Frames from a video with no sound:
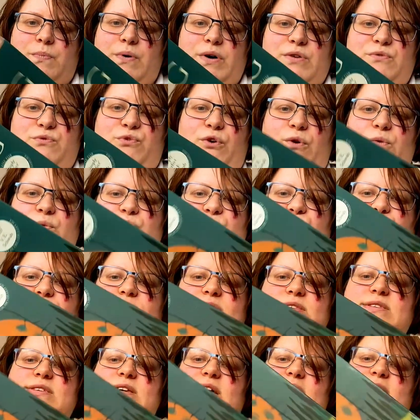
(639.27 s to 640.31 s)
from the font
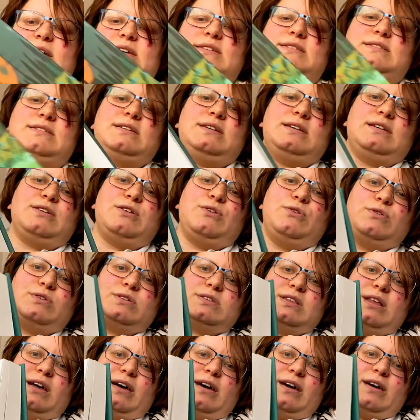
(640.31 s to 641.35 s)
size, it looks
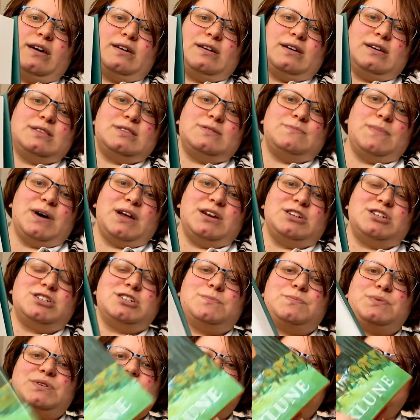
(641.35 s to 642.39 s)
like it's
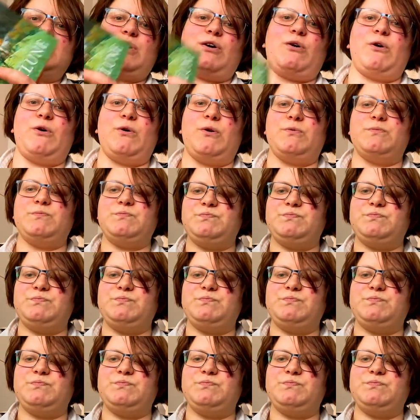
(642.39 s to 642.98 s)
manageable, so